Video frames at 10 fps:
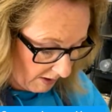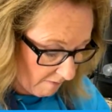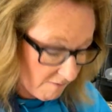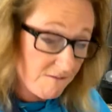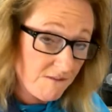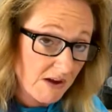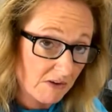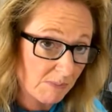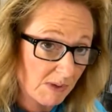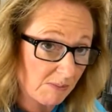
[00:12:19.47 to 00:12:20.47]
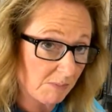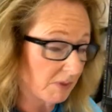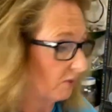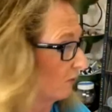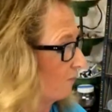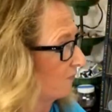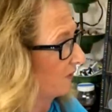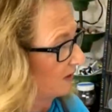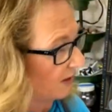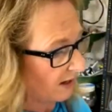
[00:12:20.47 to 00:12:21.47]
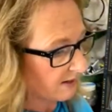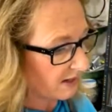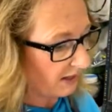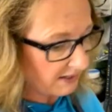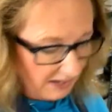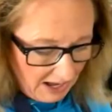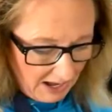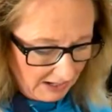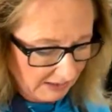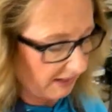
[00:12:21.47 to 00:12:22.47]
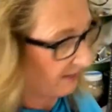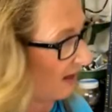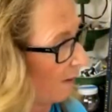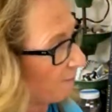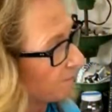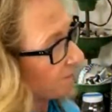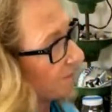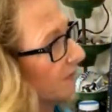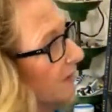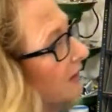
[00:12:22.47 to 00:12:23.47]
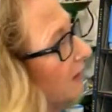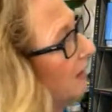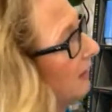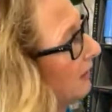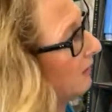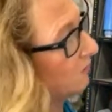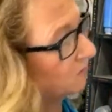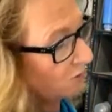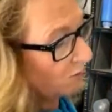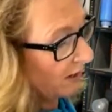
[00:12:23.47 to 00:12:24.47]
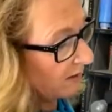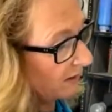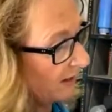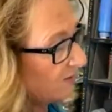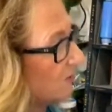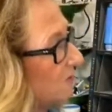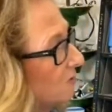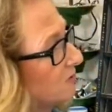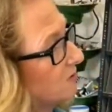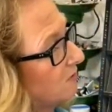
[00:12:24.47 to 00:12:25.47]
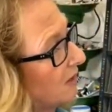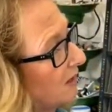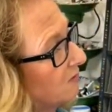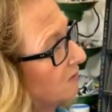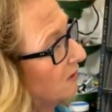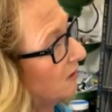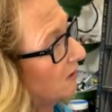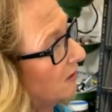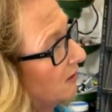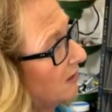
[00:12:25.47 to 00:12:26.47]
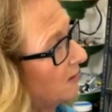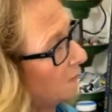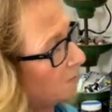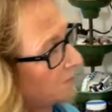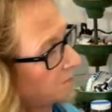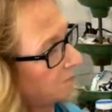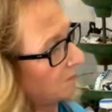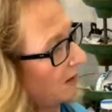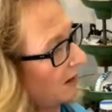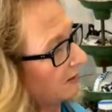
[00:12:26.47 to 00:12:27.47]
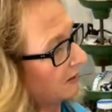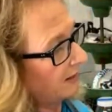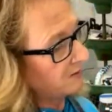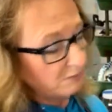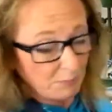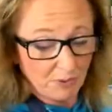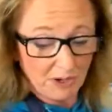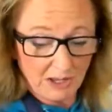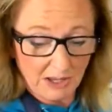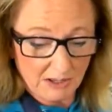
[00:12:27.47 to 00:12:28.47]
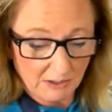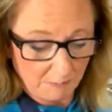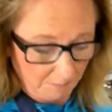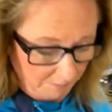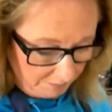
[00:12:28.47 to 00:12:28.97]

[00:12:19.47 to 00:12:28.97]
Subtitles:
a very baby blue, because I'd like to highlight that. And so what I'd like to do is two things. I'd like to bring in